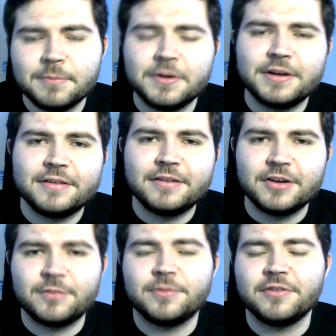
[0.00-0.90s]
But it's a
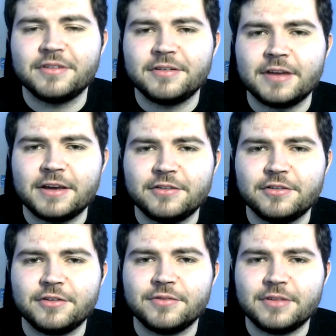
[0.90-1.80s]
nice
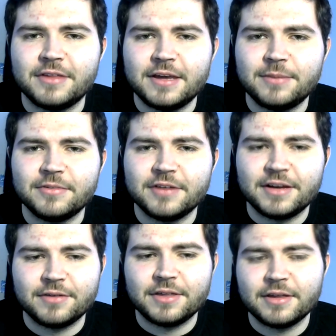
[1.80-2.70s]
presentation of the themes and
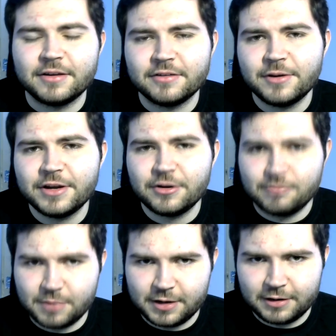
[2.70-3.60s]
everything, so I
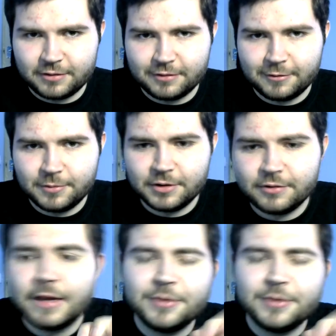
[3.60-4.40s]
don't mind it so much.